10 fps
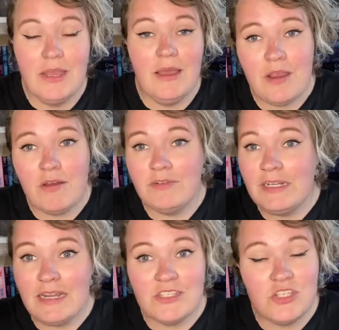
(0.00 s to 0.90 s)
However,
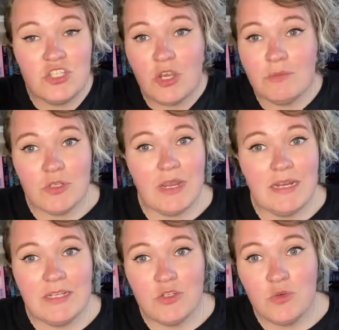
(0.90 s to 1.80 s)
let's just jump straight
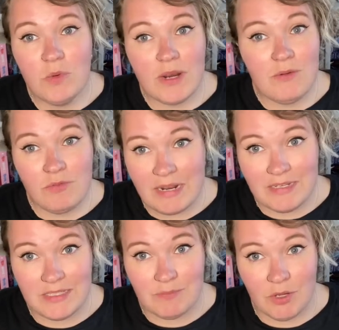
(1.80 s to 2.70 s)
into what I read
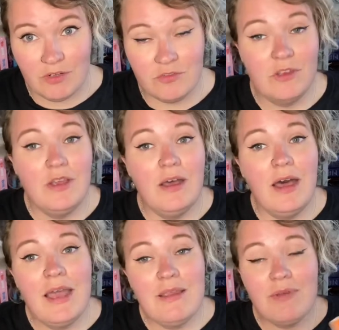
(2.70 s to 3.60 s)
this month.
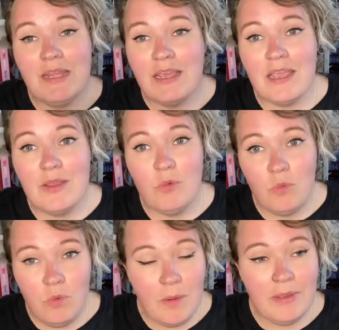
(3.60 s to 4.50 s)
I read a
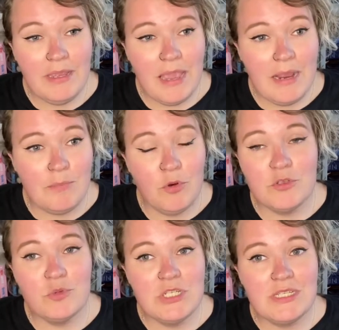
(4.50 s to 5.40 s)
whopping 8
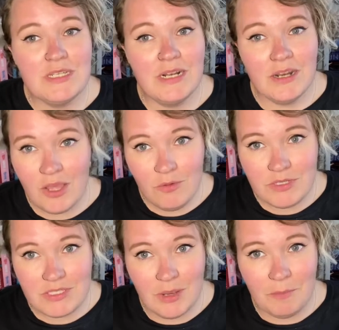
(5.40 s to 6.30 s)
books, which is the
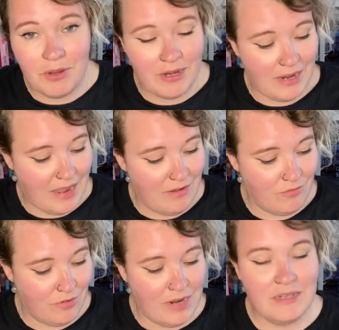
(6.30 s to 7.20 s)
lowest number that I
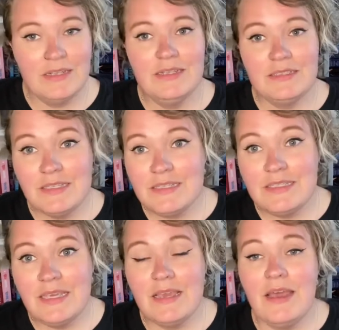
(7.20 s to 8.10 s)
have read this
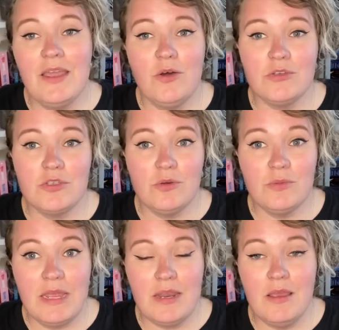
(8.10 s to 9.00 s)
year. I also
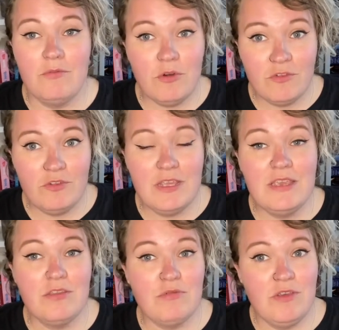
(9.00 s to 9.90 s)
read
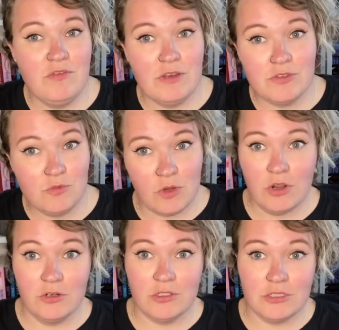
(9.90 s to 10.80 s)
roughly
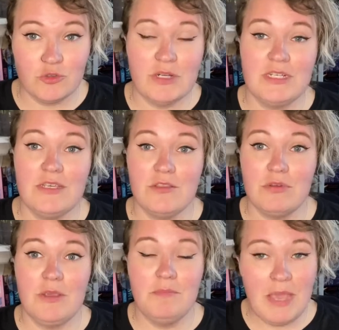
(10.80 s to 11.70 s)

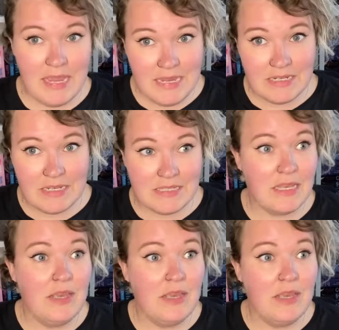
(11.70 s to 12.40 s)
3,123 pages,